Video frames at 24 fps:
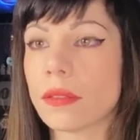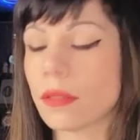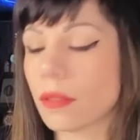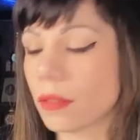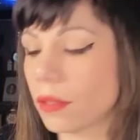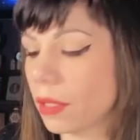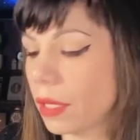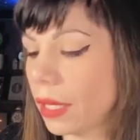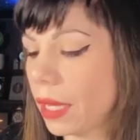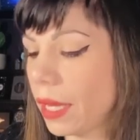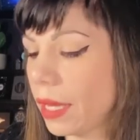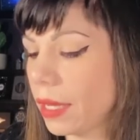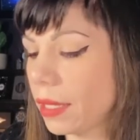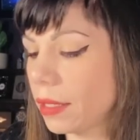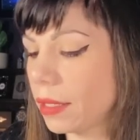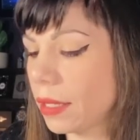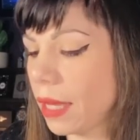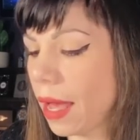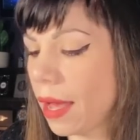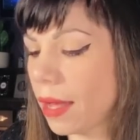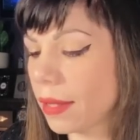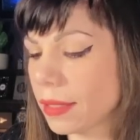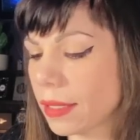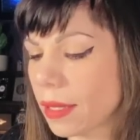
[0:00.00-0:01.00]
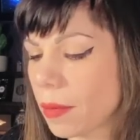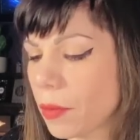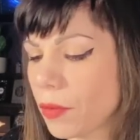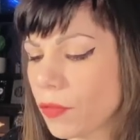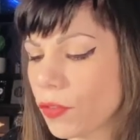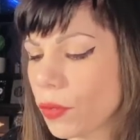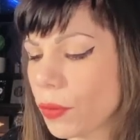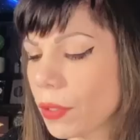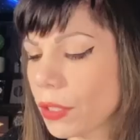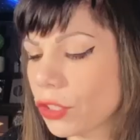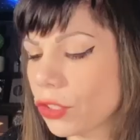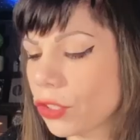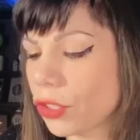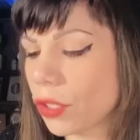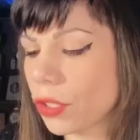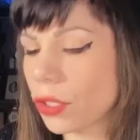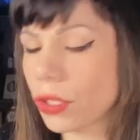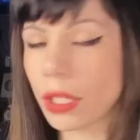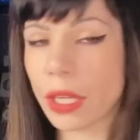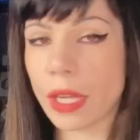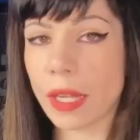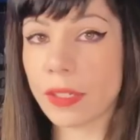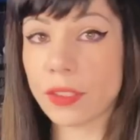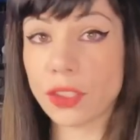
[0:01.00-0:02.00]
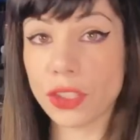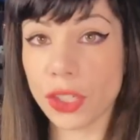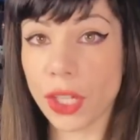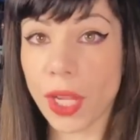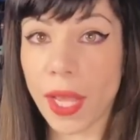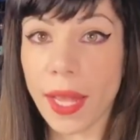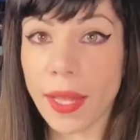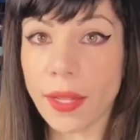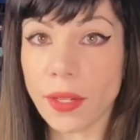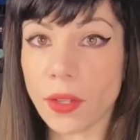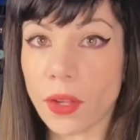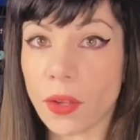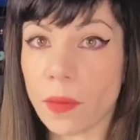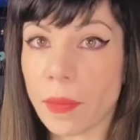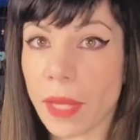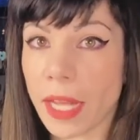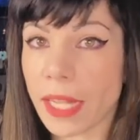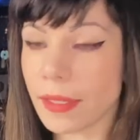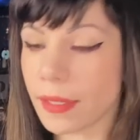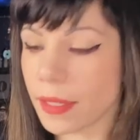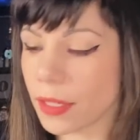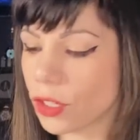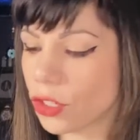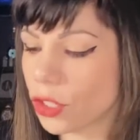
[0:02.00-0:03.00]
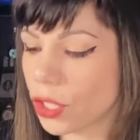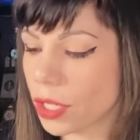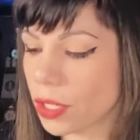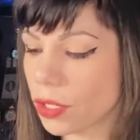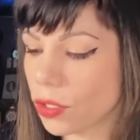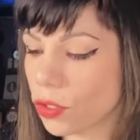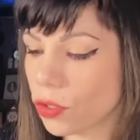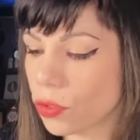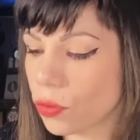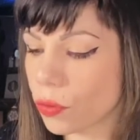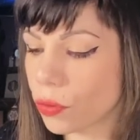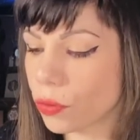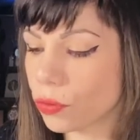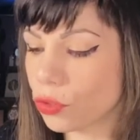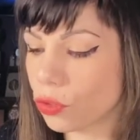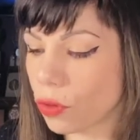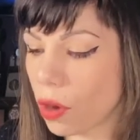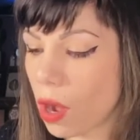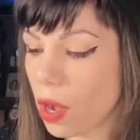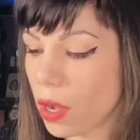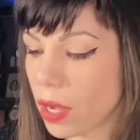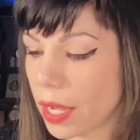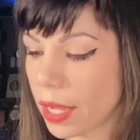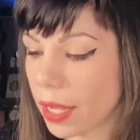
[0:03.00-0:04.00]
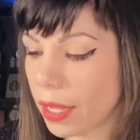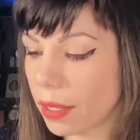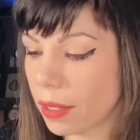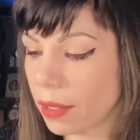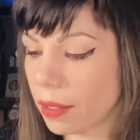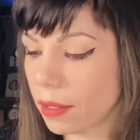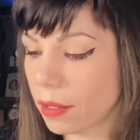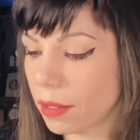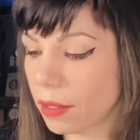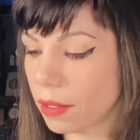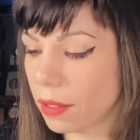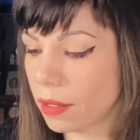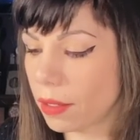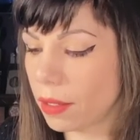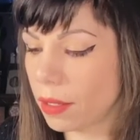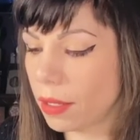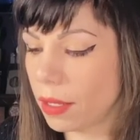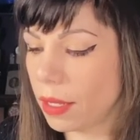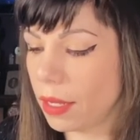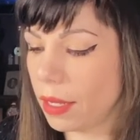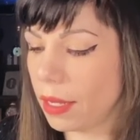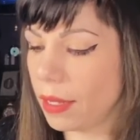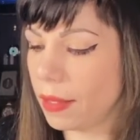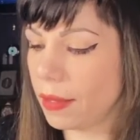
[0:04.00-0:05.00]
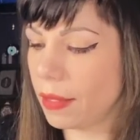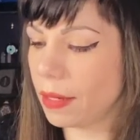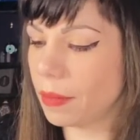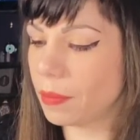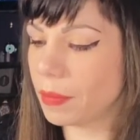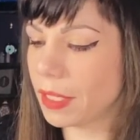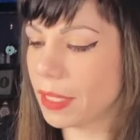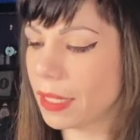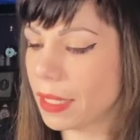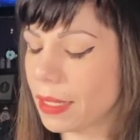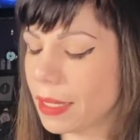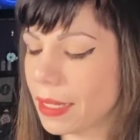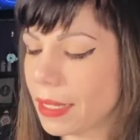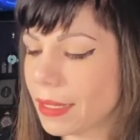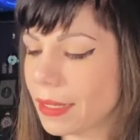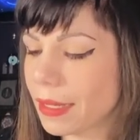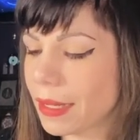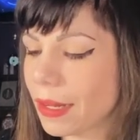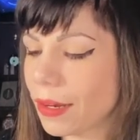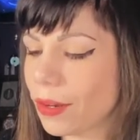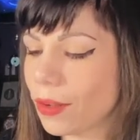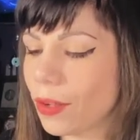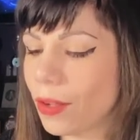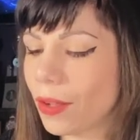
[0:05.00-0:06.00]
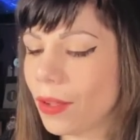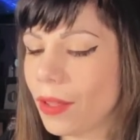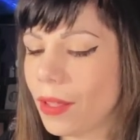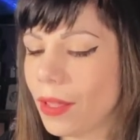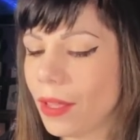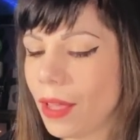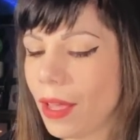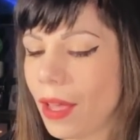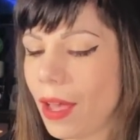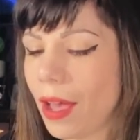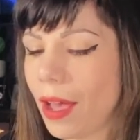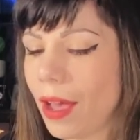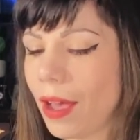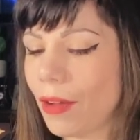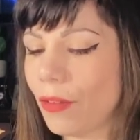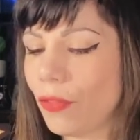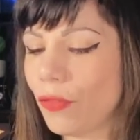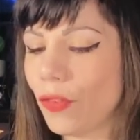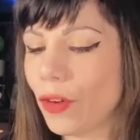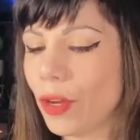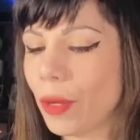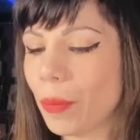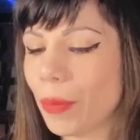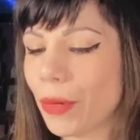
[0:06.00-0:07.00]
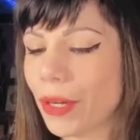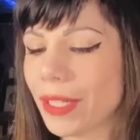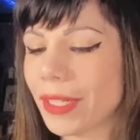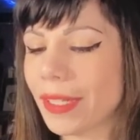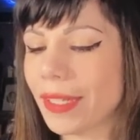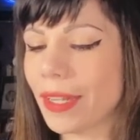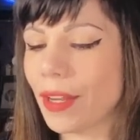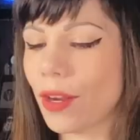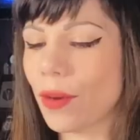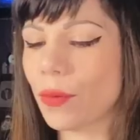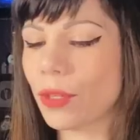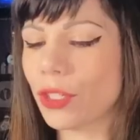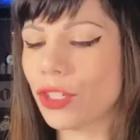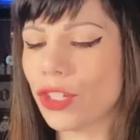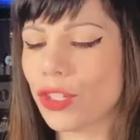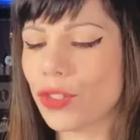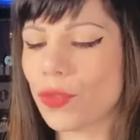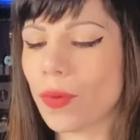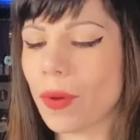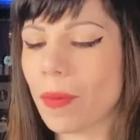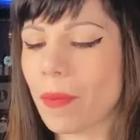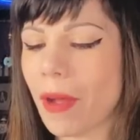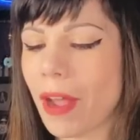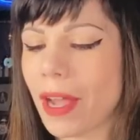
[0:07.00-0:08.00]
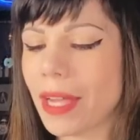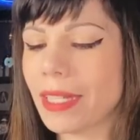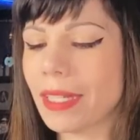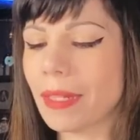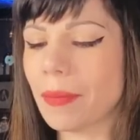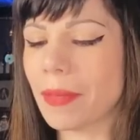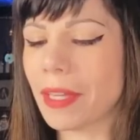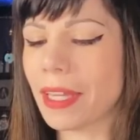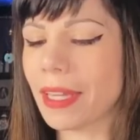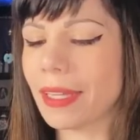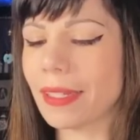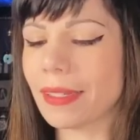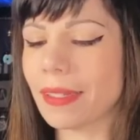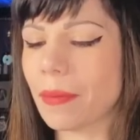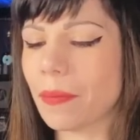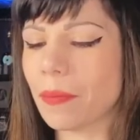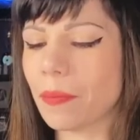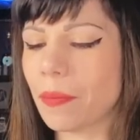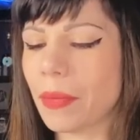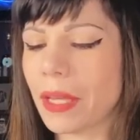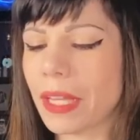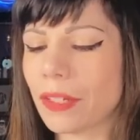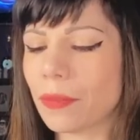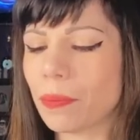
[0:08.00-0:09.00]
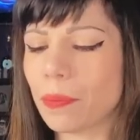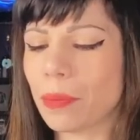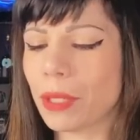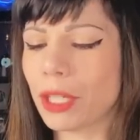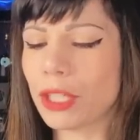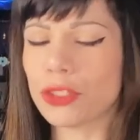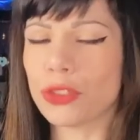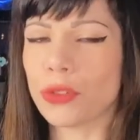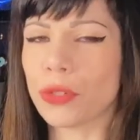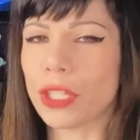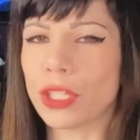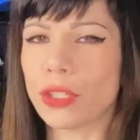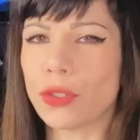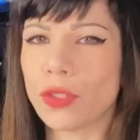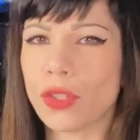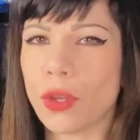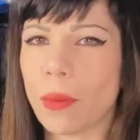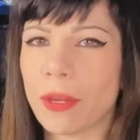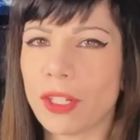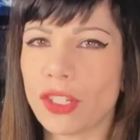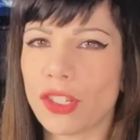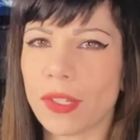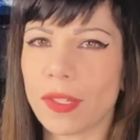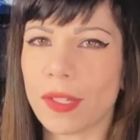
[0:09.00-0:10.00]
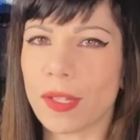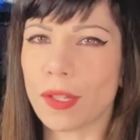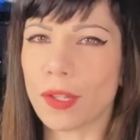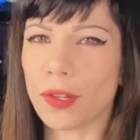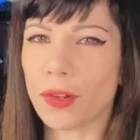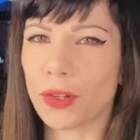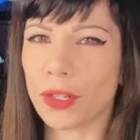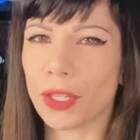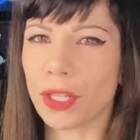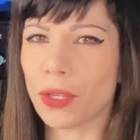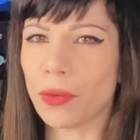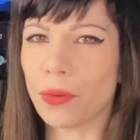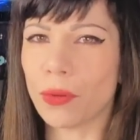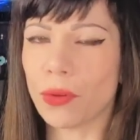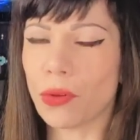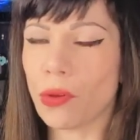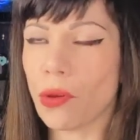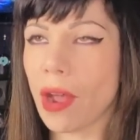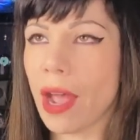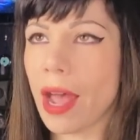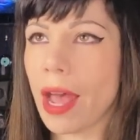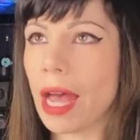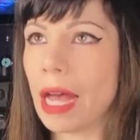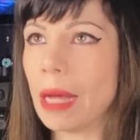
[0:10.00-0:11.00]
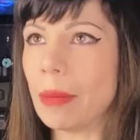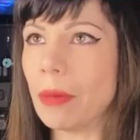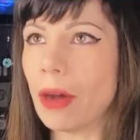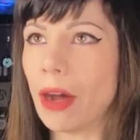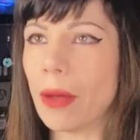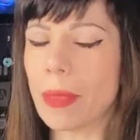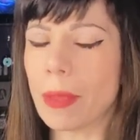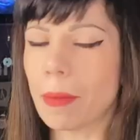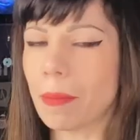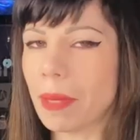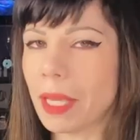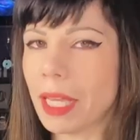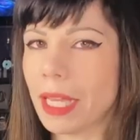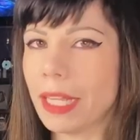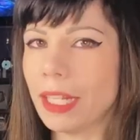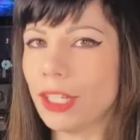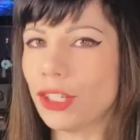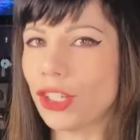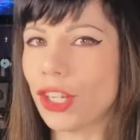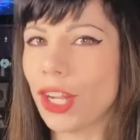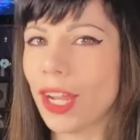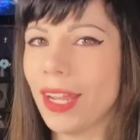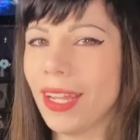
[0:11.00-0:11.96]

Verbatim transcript: Okay, yeah, some of you are, can channel messages through drawing. And then I'm seeing these little uh, footprints here, which is reminding me, because I'm picturing you so much as a little cute crab on the beach.